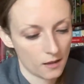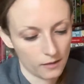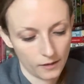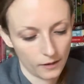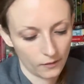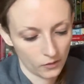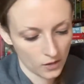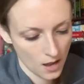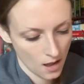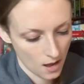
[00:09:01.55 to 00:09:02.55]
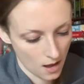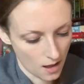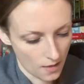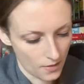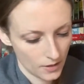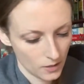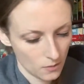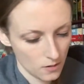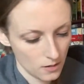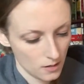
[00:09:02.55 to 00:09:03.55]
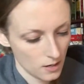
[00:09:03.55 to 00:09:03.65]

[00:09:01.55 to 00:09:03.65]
things. This one